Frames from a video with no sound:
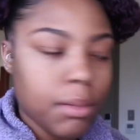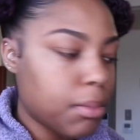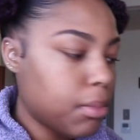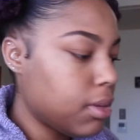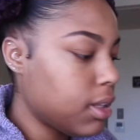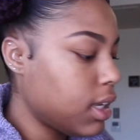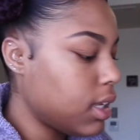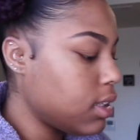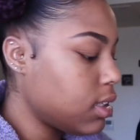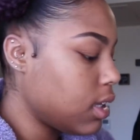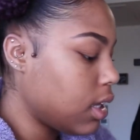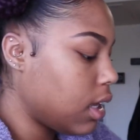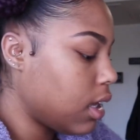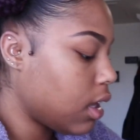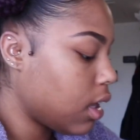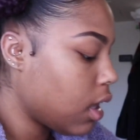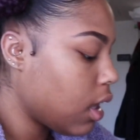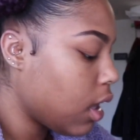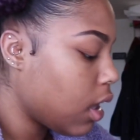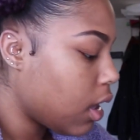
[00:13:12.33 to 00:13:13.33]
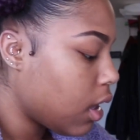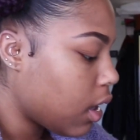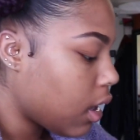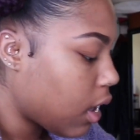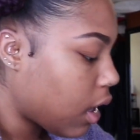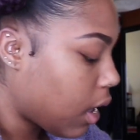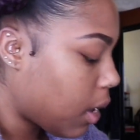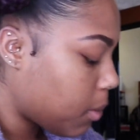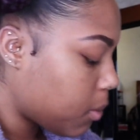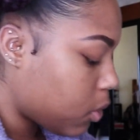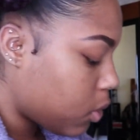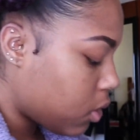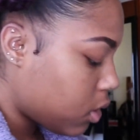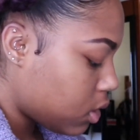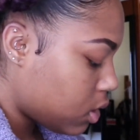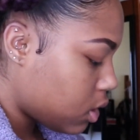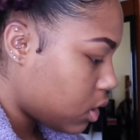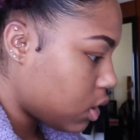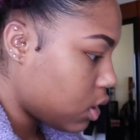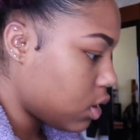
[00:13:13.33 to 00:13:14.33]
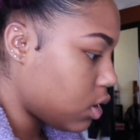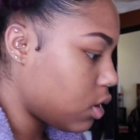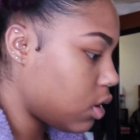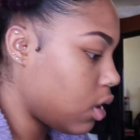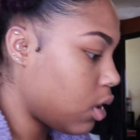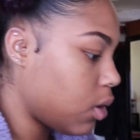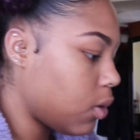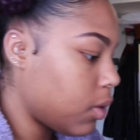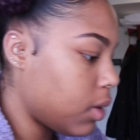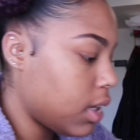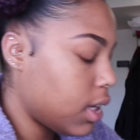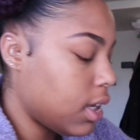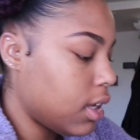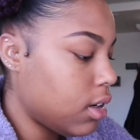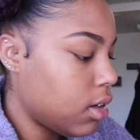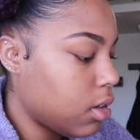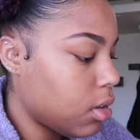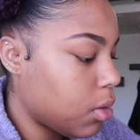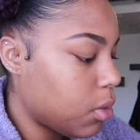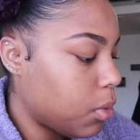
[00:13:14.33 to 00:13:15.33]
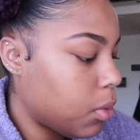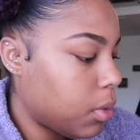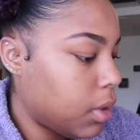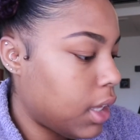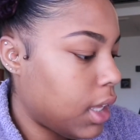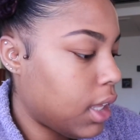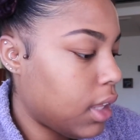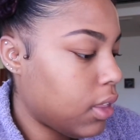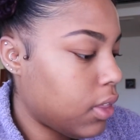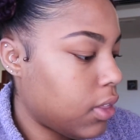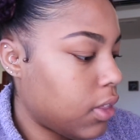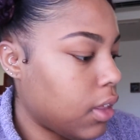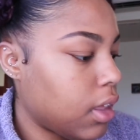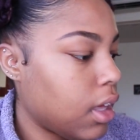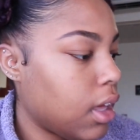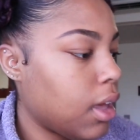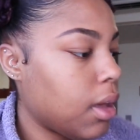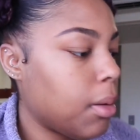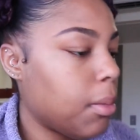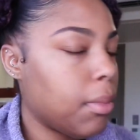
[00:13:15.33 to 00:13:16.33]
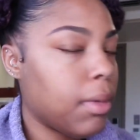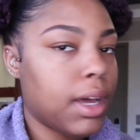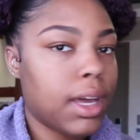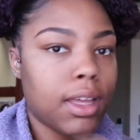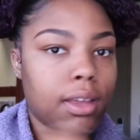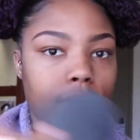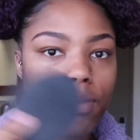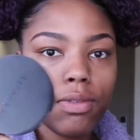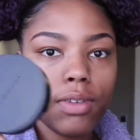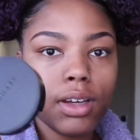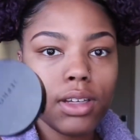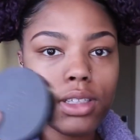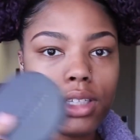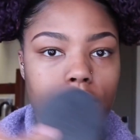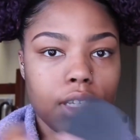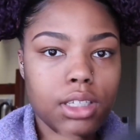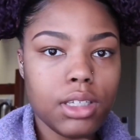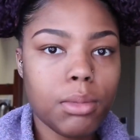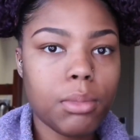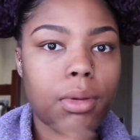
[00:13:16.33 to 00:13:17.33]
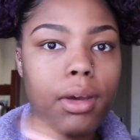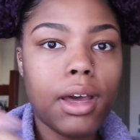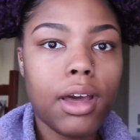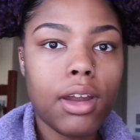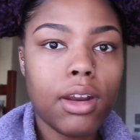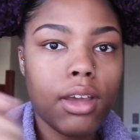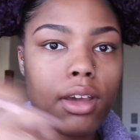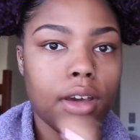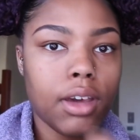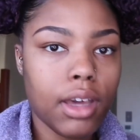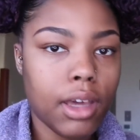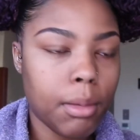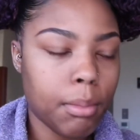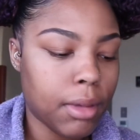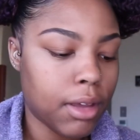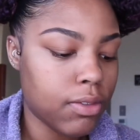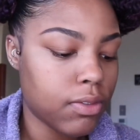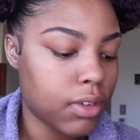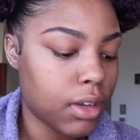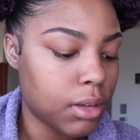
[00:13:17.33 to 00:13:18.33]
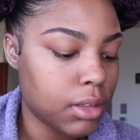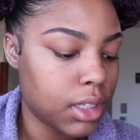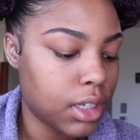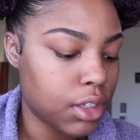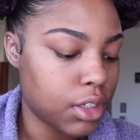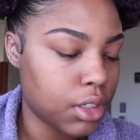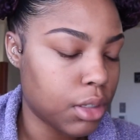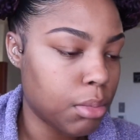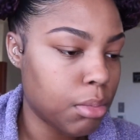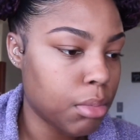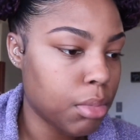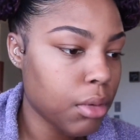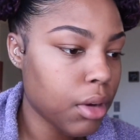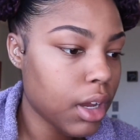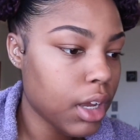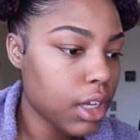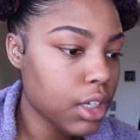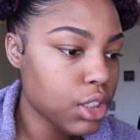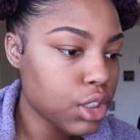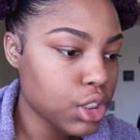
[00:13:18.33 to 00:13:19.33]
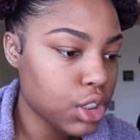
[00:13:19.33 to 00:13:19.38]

blending, I'm going to just go in with my foundation powder and my foundation brush.